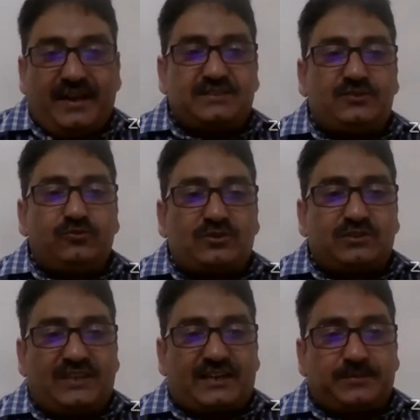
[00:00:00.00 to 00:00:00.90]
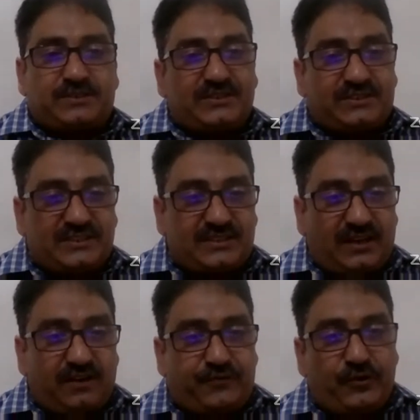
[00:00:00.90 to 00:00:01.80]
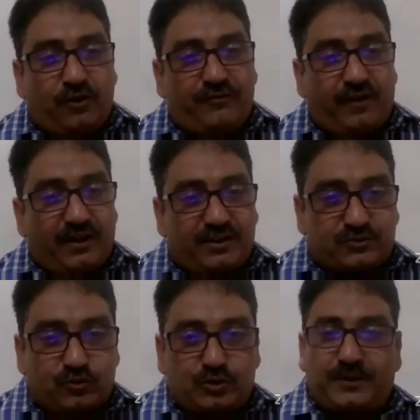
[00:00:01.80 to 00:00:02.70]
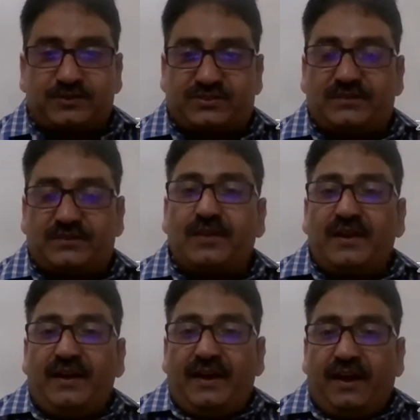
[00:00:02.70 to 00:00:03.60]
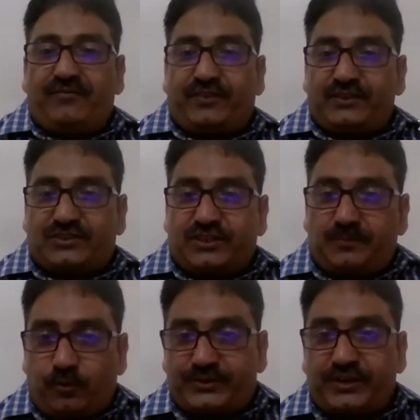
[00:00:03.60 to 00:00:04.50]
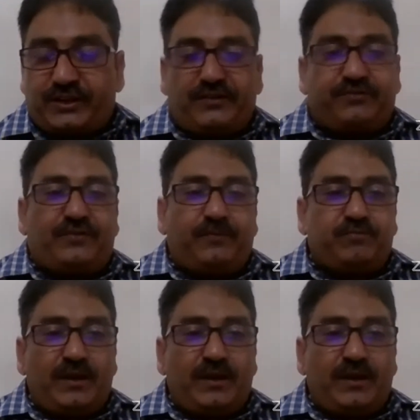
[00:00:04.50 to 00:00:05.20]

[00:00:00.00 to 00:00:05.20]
As you know, the circumstances, a few of our resource persons have tested positive.